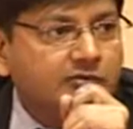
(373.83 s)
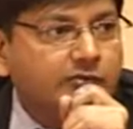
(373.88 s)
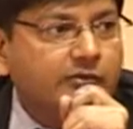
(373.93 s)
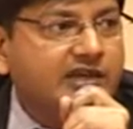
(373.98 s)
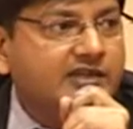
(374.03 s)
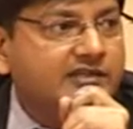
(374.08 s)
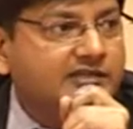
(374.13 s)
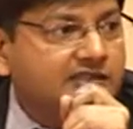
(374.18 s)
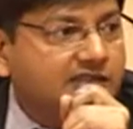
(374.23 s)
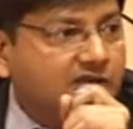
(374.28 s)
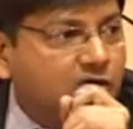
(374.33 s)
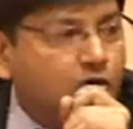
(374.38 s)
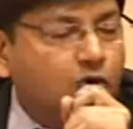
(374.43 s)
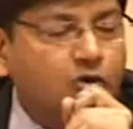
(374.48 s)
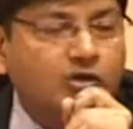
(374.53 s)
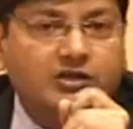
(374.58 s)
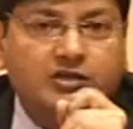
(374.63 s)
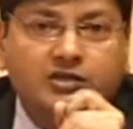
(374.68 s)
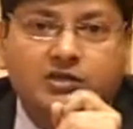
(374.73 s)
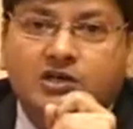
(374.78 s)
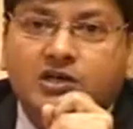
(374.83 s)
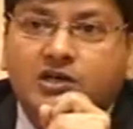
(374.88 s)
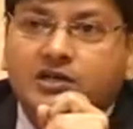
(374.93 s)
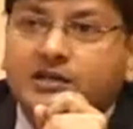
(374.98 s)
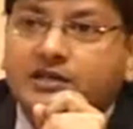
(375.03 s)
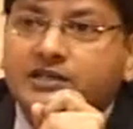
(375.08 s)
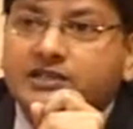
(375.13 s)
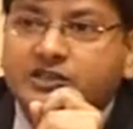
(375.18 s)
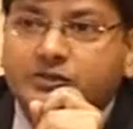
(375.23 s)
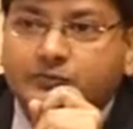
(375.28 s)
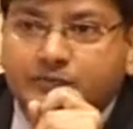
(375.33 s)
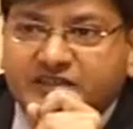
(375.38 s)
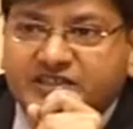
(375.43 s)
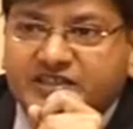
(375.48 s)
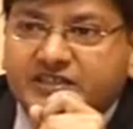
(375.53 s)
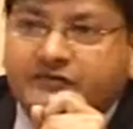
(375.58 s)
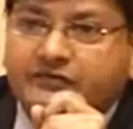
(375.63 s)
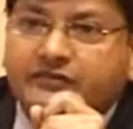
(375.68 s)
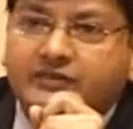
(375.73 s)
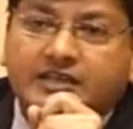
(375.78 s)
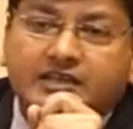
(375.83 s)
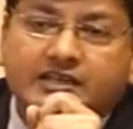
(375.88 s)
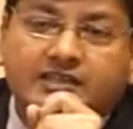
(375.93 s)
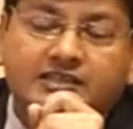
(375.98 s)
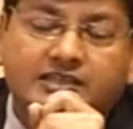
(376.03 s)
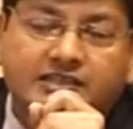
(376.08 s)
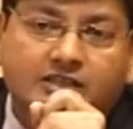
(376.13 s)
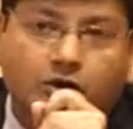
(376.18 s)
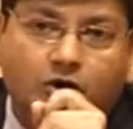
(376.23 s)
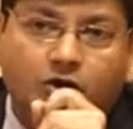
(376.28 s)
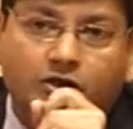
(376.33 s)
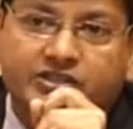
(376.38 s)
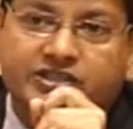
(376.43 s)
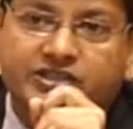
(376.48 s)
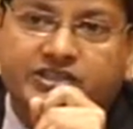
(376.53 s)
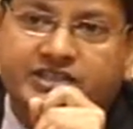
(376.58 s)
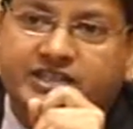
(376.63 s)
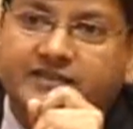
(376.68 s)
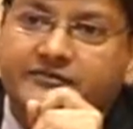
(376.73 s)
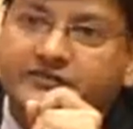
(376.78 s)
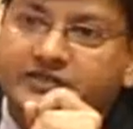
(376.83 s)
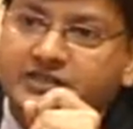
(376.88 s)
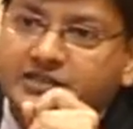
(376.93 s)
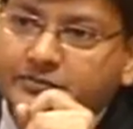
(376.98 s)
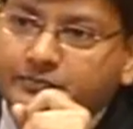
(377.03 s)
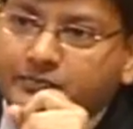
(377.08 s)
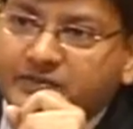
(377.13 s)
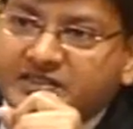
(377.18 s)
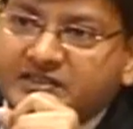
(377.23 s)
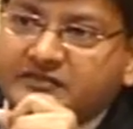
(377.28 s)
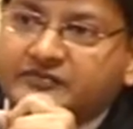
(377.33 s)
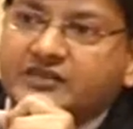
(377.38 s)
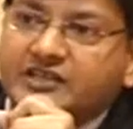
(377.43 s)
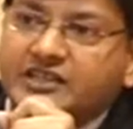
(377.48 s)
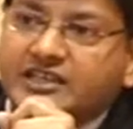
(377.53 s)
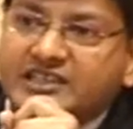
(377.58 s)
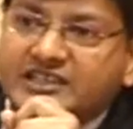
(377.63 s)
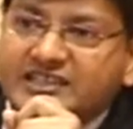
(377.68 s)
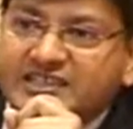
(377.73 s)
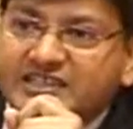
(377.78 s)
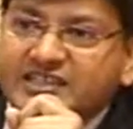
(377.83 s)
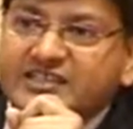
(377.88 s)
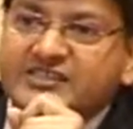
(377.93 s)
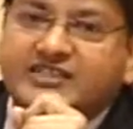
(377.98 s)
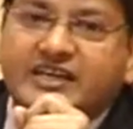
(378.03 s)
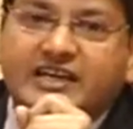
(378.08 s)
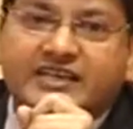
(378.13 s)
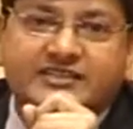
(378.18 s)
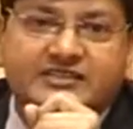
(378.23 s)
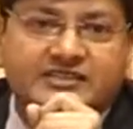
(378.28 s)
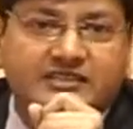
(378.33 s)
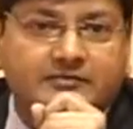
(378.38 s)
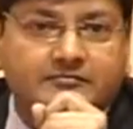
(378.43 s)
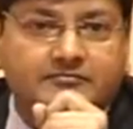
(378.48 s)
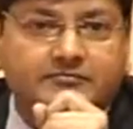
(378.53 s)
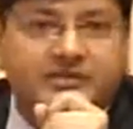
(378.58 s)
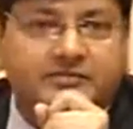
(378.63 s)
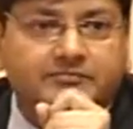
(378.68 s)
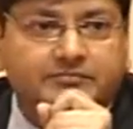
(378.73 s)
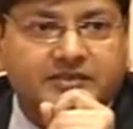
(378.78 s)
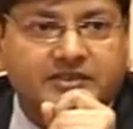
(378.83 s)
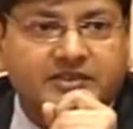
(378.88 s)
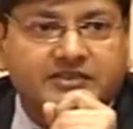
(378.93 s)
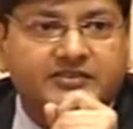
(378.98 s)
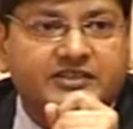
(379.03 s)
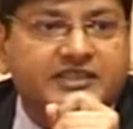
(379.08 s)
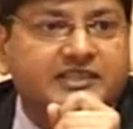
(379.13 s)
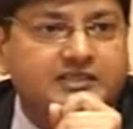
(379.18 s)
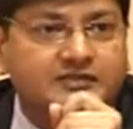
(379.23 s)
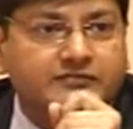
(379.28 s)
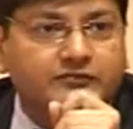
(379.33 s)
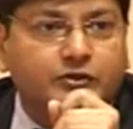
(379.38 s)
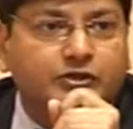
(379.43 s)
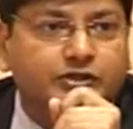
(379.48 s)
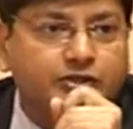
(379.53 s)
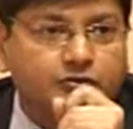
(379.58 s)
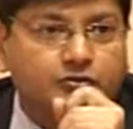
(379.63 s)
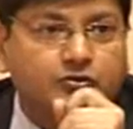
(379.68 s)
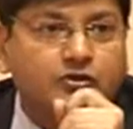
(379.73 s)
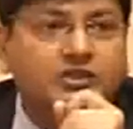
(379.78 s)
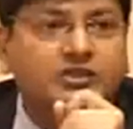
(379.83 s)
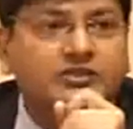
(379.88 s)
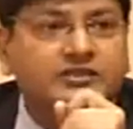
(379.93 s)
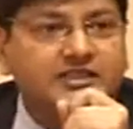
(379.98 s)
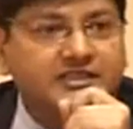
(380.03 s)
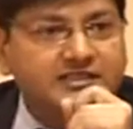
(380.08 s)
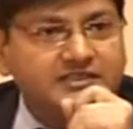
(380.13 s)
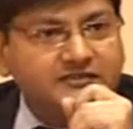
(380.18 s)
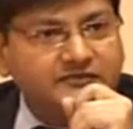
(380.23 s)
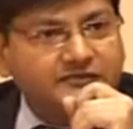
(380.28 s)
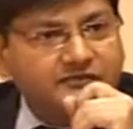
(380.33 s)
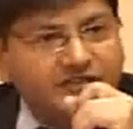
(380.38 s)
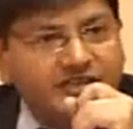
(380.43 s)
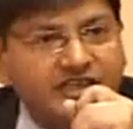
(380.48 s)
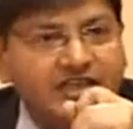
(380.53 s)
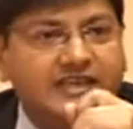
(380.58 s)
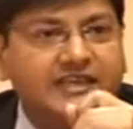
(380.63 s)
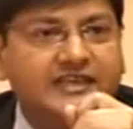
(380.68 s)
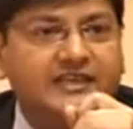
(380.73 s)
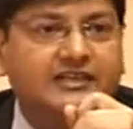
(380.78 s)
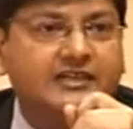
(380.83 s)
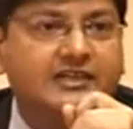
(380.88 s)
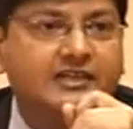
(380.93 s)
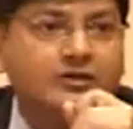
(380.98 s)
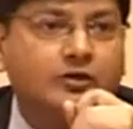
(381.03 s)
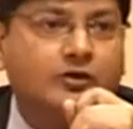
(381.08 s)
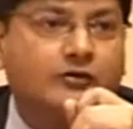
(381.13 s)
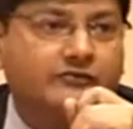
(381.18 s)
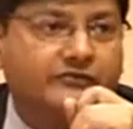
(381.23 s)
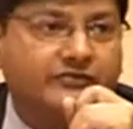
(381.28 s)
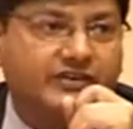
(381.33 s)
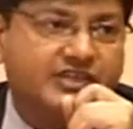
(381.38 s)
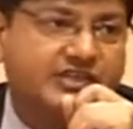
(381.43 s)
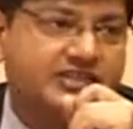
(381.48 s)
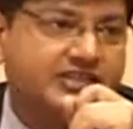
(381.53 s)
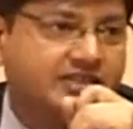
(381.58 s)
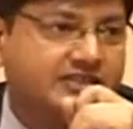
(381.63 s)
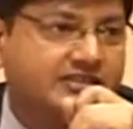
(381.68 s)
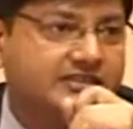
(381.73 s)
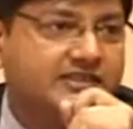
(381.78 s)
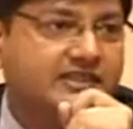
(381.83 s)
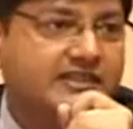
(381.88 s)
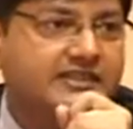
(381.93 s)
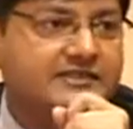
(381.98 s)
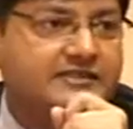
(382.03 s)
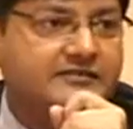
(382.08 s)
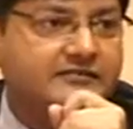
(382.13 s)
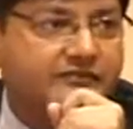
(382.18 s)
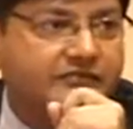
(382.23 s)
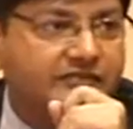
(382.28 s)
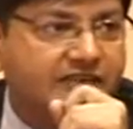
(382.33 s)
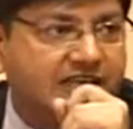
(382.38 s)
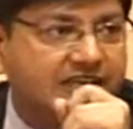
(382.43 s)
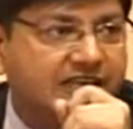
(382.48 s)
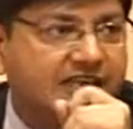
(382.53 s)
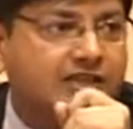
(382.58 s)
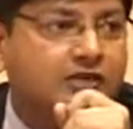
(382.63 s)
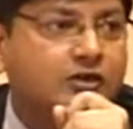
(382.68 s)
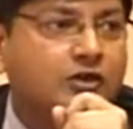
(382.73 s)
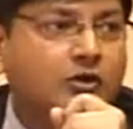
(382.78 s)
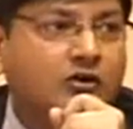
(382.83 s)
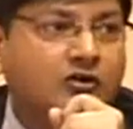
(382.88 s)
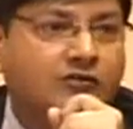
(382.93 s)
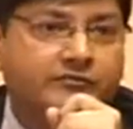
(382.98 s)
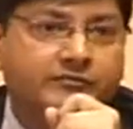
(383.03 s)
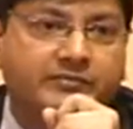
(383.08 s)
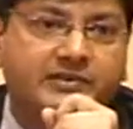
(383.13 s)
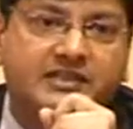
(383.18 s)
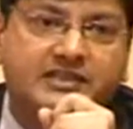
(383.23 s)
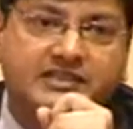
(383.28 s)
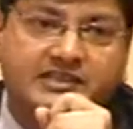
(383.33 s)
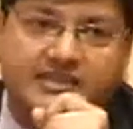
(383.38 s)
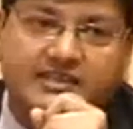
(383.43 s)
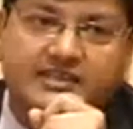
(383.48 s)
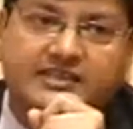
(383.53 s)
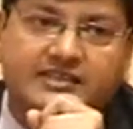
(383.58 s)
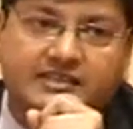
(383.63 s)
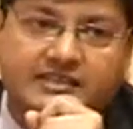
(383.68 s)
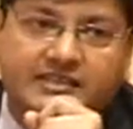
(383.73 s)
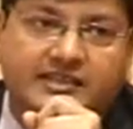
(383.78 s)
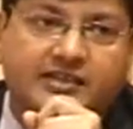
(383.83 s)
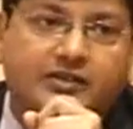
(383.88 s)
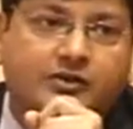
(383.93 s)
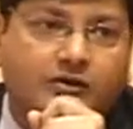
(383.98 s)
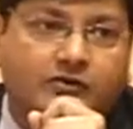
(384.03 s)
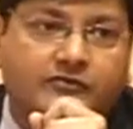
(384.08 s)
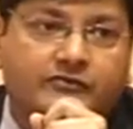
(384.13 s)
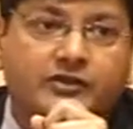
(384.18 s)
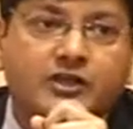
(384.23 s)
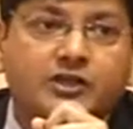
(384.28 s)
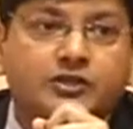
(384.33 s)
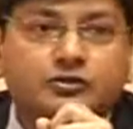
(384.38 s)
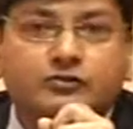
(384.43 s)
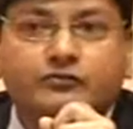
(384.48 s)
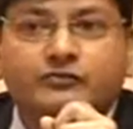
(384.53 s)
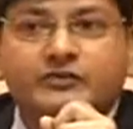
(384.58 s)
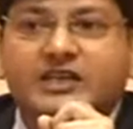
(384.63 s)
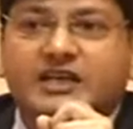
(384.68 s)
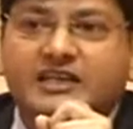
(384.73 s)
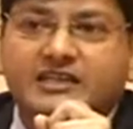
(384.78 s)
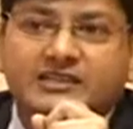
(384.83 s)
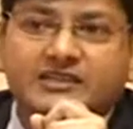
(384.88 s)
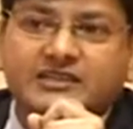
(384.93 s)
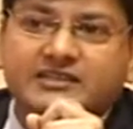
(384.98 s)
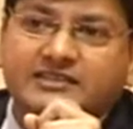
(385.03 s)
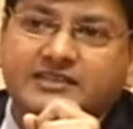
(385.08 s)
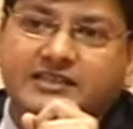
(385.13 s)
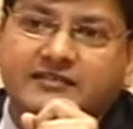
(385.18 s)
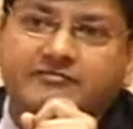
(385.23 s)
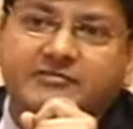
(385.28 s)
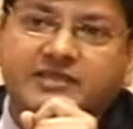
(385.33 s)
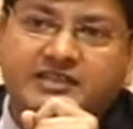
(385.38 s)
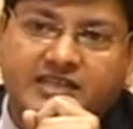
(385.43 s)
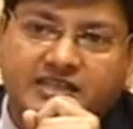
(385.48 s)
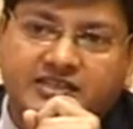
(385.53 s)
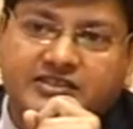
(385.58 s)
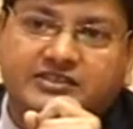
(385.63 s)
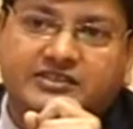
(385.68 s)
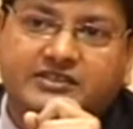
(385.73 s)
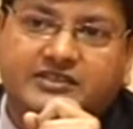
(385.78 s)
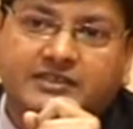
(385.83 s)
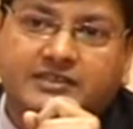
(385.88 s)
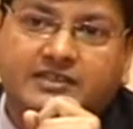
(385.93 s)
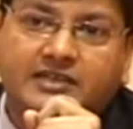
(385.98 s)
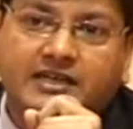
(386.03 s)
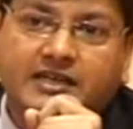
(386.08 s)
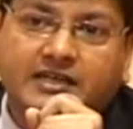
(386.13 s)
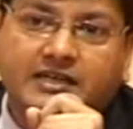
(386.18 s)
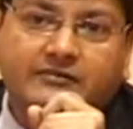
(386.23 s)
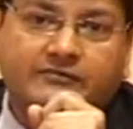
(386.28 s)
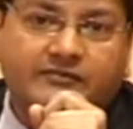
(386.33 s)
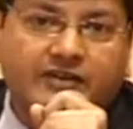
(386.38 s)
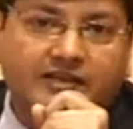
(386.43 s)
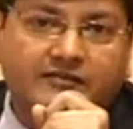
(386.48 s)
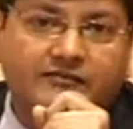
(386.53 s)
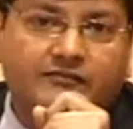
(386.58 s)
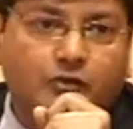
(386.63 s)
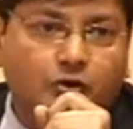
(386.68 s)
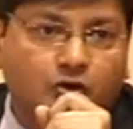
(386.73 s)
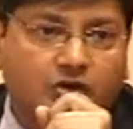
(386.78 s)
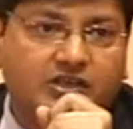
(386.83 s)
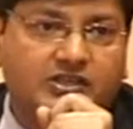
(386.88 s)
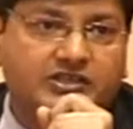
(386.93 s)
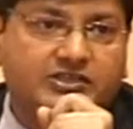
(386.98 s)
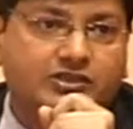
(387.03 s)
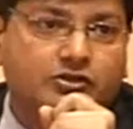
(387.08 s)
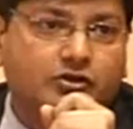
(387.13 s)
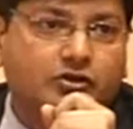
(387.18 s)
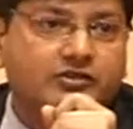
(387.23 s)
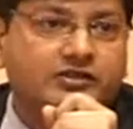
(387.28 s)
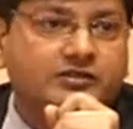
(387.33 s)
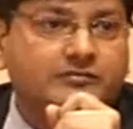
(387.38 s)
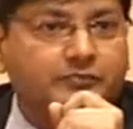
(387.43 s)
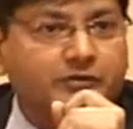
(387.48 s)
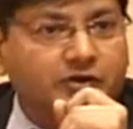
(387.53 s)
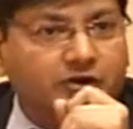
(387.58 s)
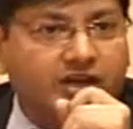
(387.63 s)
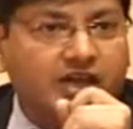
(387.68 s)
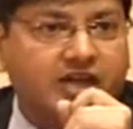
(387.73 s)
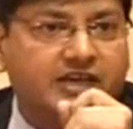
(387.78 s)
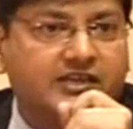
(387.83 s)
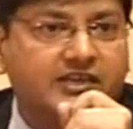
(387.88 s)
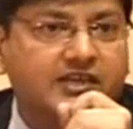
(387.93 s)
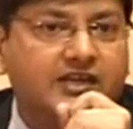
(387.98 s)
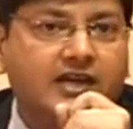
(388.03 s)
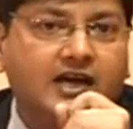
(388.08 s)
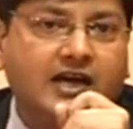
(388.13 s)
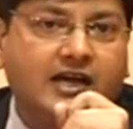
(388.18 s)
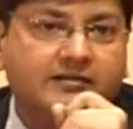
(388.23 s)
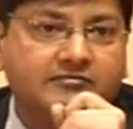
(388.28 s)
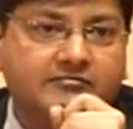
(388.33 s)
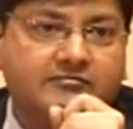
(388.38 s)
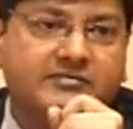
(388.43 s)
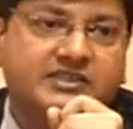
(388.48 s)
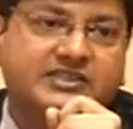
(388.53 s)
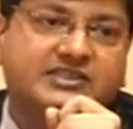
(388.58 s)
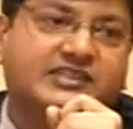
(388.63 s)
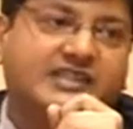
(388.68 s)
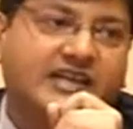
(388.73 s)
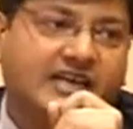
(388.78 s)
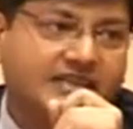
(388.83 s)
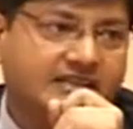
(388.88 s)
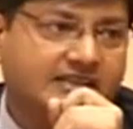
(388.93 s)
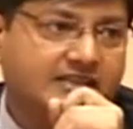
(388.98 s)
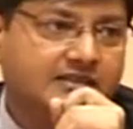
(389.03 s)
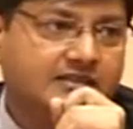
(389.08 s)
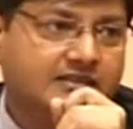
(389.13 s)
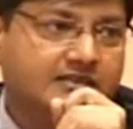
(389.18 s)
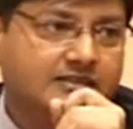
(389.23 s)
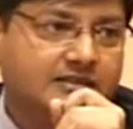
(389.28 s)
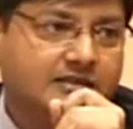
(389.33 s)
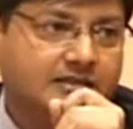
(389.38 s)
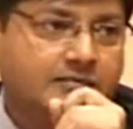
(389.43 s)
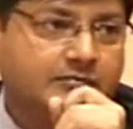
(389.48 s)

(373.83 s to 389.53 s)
When the cook or the chef specifically designs and prepare things for you, there is a feeling of freshness, there is a feeling of being taken care of. So we are in the same industry. If I focus on the product, I miss that.